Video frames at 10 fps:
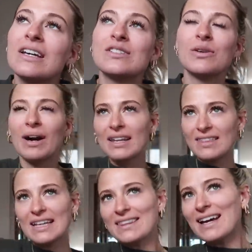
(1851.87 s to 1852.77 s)
So I
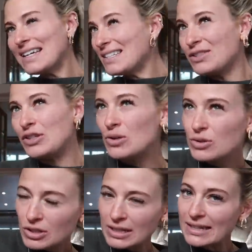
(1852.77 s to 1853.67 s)
think that is
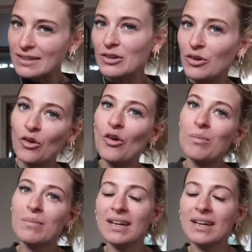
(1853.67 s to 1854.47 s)
usually the norm